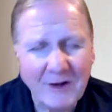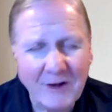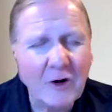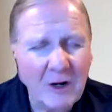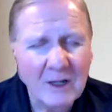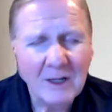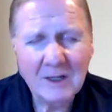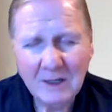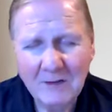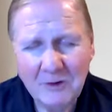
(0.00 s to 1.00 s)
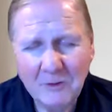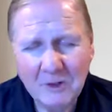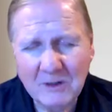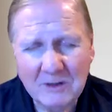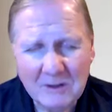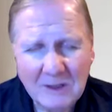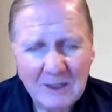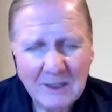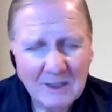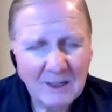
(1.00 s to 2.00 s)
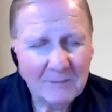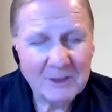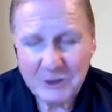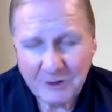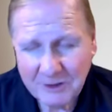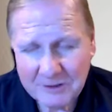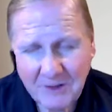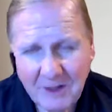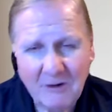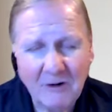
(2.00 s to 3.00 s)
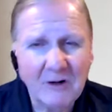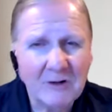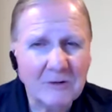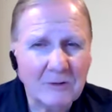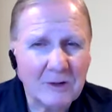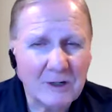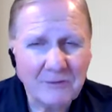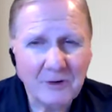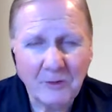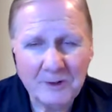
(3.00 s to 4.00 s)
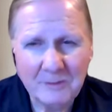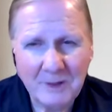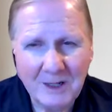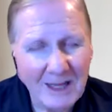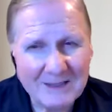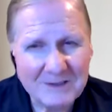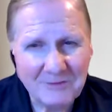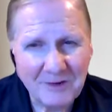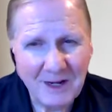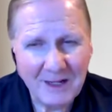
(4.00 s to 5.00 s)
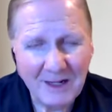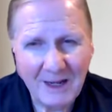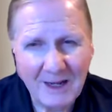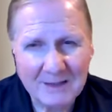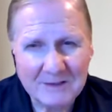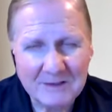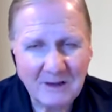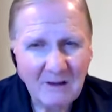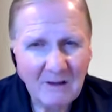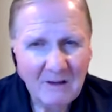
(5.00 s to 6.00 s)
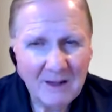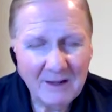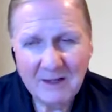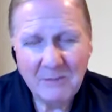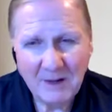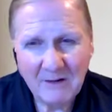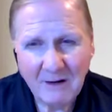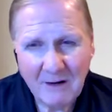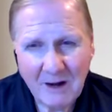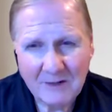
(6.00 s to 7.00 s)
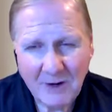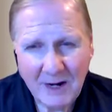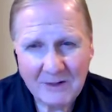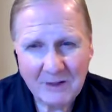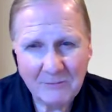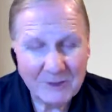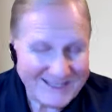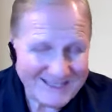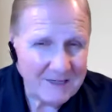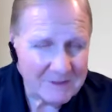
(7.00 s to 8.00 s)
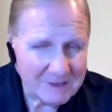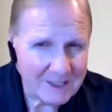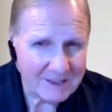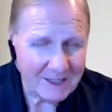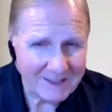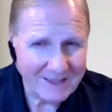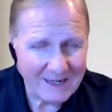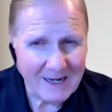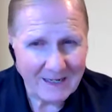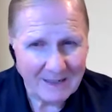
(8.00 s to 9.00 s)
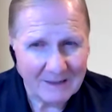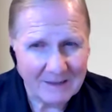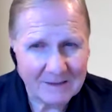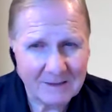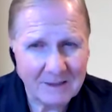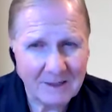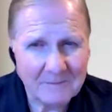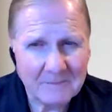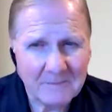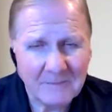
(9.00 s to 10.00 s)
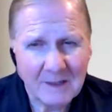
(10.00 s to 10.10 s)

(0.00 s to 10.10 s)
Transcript: vendor, if you will, a materials vendor, or if they're going to be classified as an independent contractor and receive a 1099. Okay.